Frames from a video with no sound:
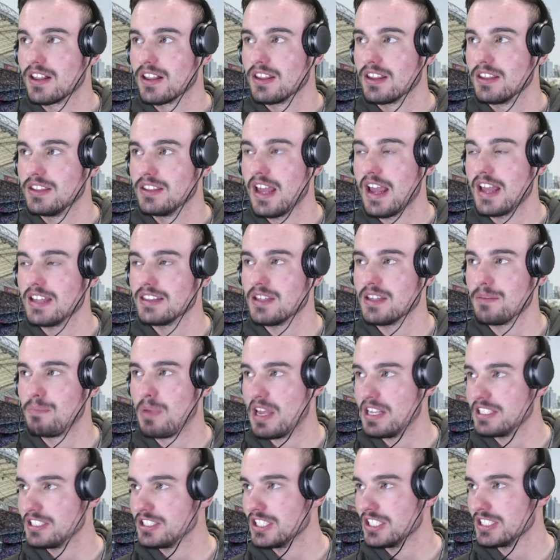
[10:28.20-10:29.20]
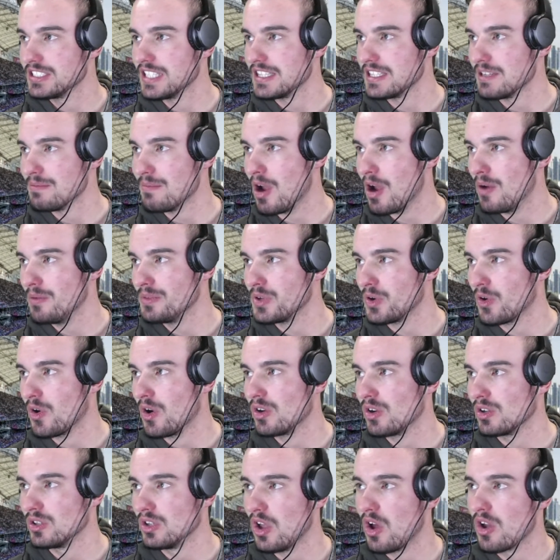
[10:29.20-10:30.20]
that the pitch is at the moment. There
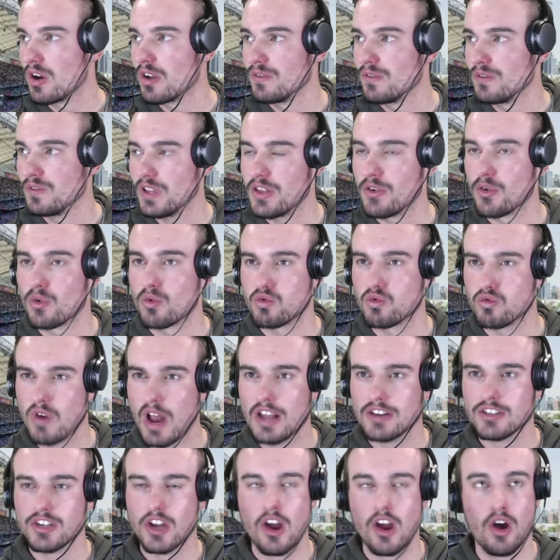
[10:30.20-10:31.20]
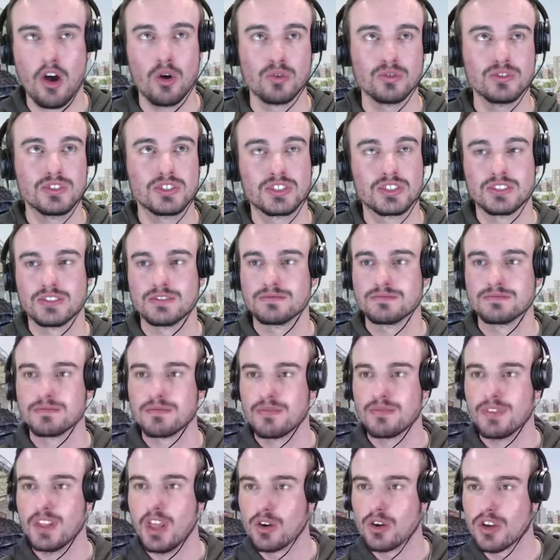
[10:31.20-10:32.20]
are a lot of little rut holes.
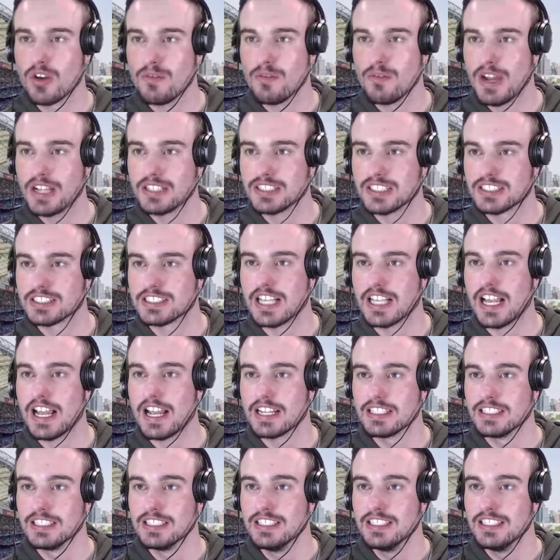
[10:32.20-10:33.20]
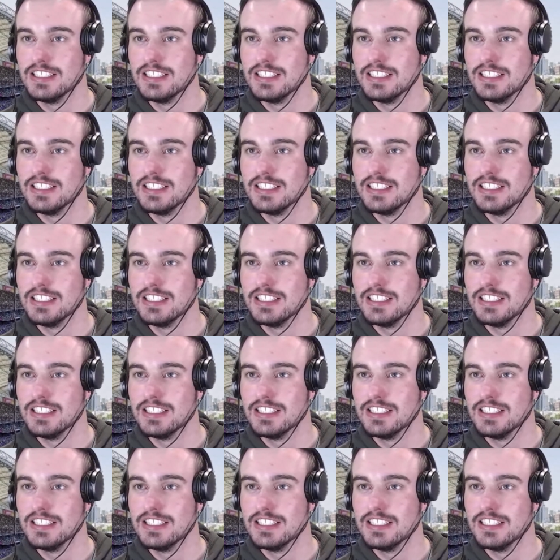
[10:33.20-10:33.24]
I'll go, mate, just saying.